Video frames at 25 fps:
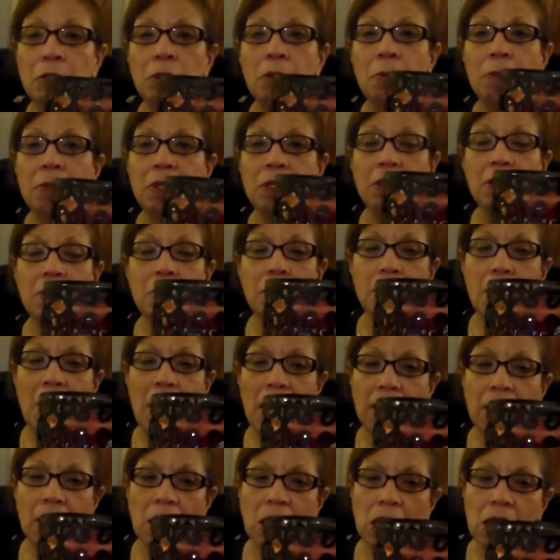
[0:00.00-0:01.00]
Illuma lid
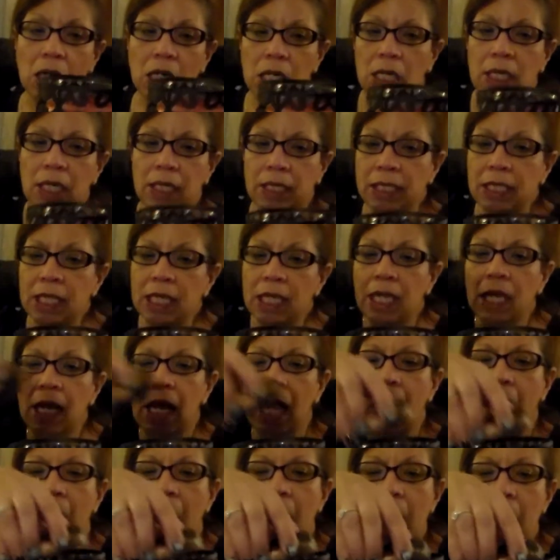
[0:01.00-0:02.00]
back on
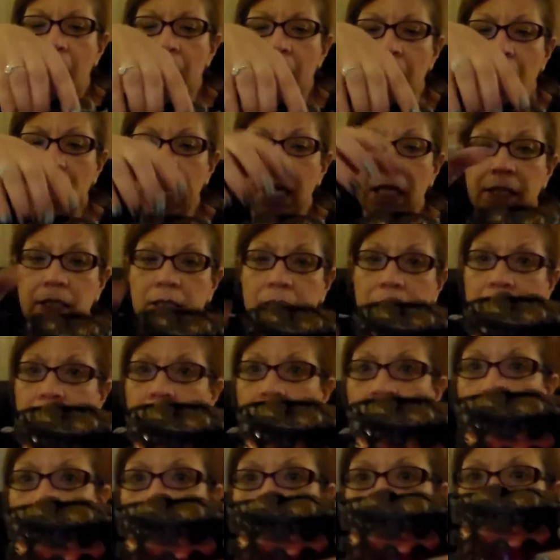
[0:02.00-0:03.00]
and
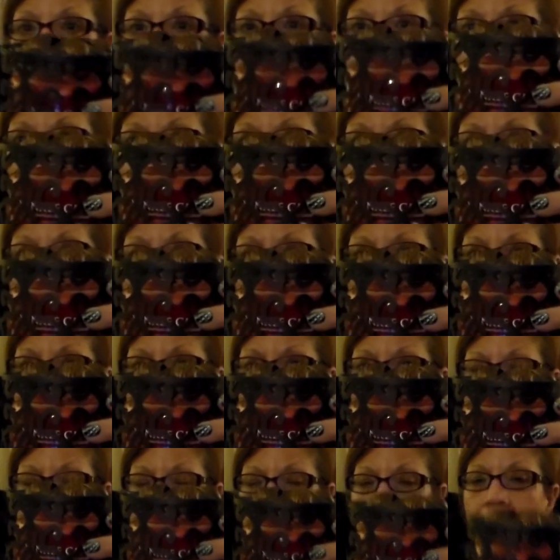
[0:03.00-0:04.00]
that's what
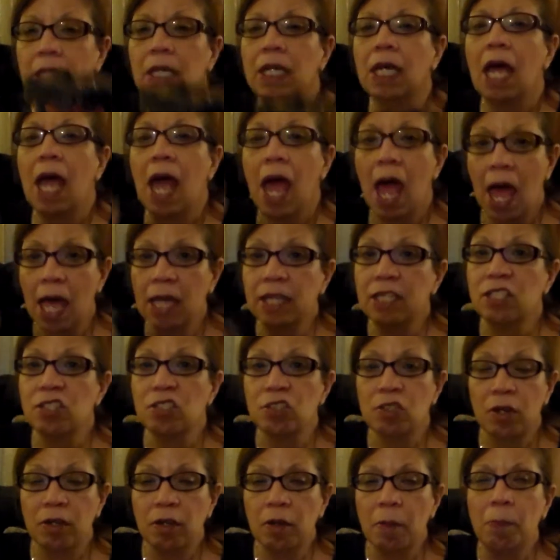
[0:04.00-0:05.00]
happened with it and it
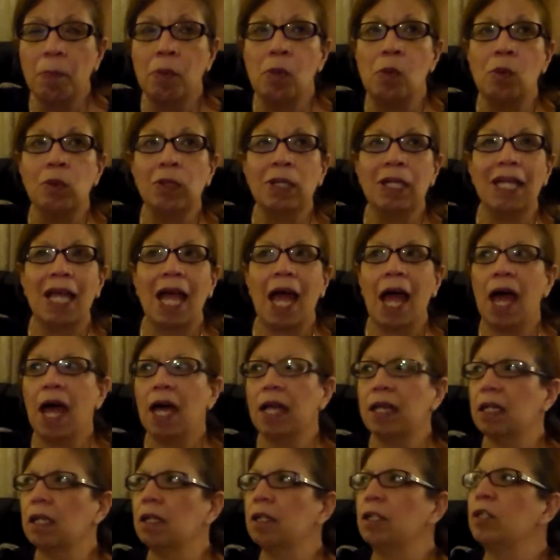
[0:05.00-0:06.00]
started pooling
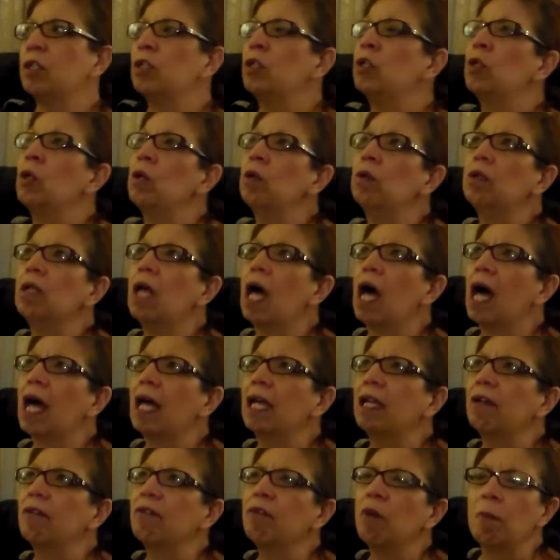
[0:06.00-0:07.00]
at no
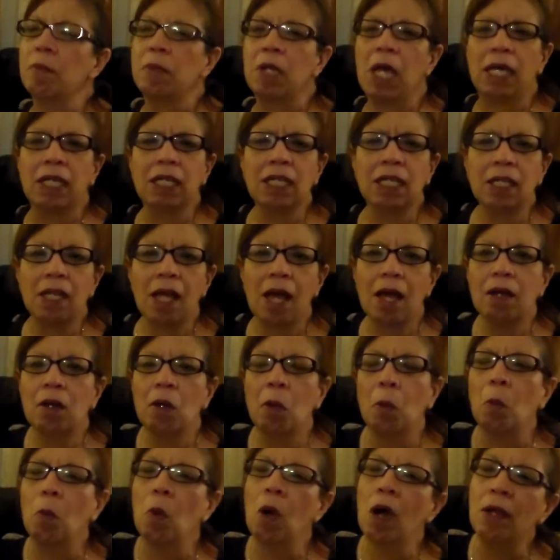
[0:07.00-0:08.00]
lie from 9 o'clock
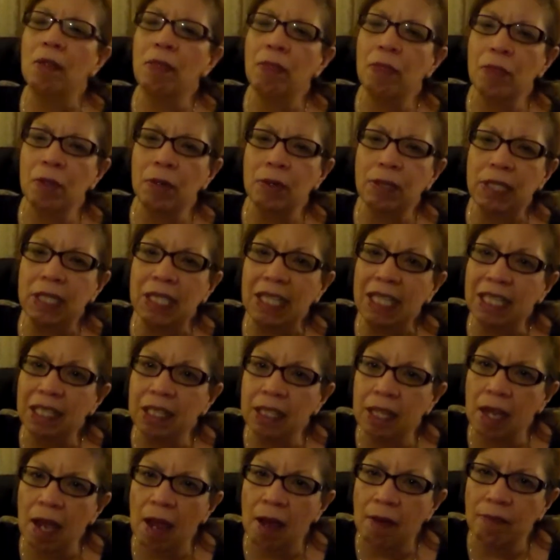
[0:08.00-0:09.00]
30
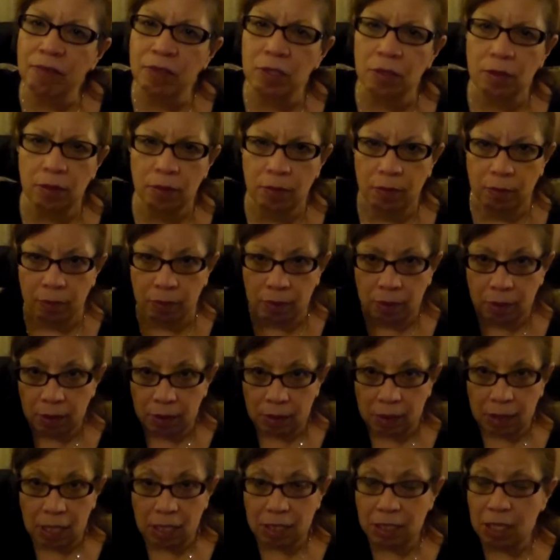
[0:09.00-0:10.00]
in the afternoon
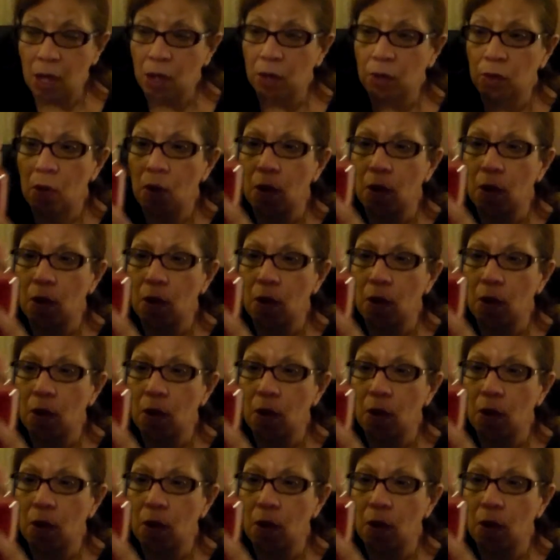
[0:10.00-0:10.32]
that's how